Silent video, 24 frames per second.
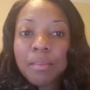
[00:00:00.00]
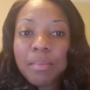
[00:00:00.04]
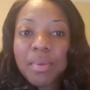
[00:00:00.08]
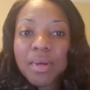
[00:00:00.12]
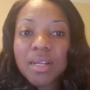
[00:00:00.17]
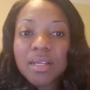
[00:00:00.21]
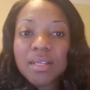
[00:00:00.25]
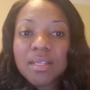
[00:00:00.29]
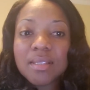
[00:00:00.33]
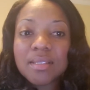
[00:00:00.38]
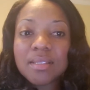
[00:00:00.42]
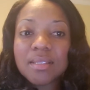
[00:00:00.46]

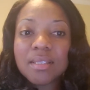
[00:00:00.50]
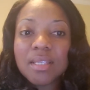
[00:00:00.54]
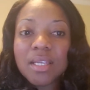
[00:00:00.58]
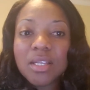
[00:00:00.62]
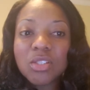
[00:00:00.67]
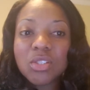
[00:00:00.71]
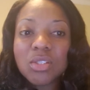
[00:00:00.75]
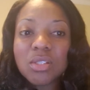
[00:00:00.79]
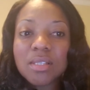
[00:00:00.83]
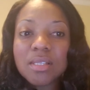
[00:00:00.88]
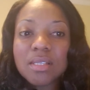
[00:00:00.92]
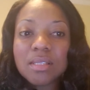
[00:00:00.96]
But a
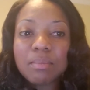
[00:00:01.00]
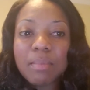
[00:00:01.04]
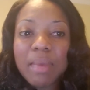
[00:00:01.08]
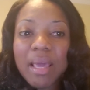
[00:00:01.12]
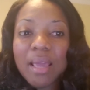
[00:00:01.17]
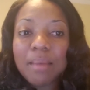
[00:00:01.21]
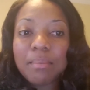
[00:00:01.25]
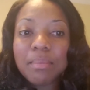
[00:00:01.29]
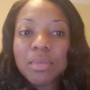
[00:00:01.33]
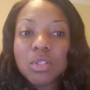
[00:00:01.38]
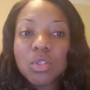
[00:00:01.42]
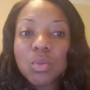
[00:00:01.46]
distinction is
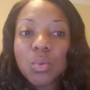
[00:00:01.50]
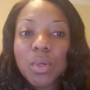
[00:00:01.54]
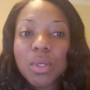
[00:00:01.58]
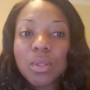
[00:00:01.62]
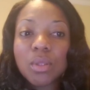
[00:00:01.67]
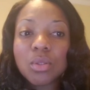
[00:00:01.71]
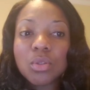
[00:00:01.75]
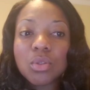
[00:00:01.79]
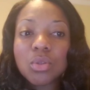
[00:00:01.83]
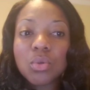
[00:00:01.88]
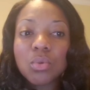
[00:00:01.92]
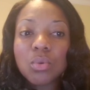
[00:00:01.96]
made
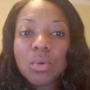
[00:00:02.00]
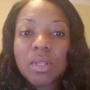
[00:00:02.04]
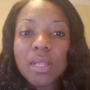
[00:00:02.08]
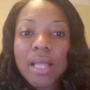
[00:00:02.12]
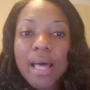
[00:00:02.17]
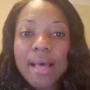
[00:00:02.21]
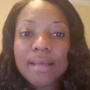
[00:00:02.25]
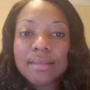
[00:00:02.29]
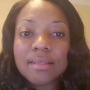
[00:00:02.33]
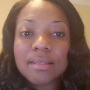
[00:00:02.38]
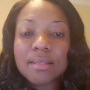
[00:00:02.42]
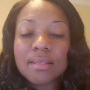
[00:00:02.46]
between the two
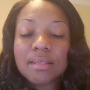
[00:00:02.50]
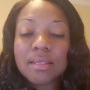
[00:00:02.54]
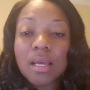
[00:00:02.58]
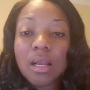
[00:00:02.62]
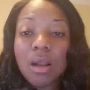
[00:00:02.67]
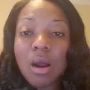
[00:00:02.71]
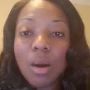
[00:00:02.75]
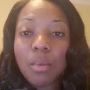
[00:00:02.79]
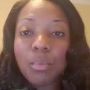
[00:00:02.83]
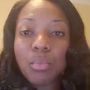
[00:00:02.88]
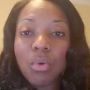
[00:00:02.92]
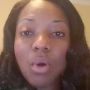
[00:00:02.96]
classes
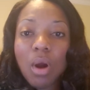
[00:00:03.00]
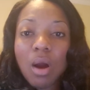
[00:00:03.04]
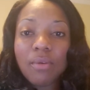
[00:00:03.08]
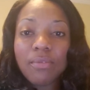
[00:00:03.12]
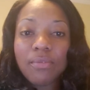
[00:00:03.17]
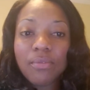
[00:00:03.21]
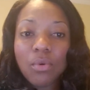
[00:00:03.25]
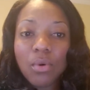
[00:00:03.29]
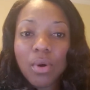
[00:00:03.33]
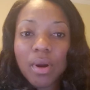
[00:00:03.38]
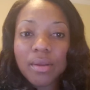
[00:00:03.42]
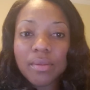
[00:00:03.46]
that are
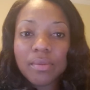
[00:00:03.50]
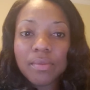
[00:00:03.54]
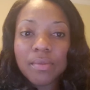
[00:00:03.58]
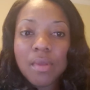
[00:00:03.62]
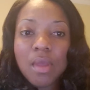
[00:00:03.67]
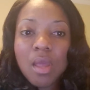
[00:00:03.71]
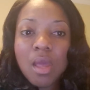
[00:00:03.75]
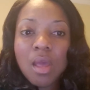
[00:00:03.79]
brought forth.